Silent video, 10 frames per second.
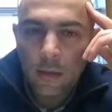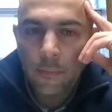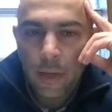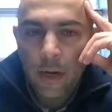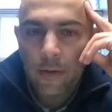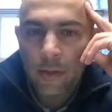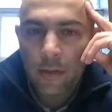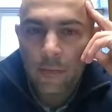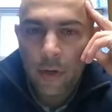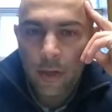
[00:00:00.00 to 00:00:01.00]
comparing
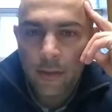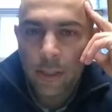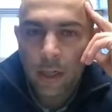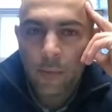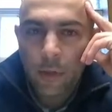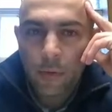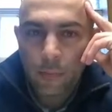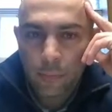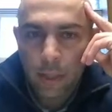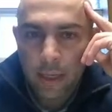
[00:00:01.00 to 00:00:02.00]
various
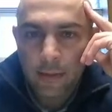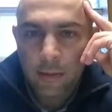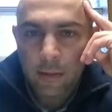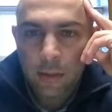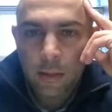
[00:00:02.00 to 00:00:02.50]
GLP-1 plans.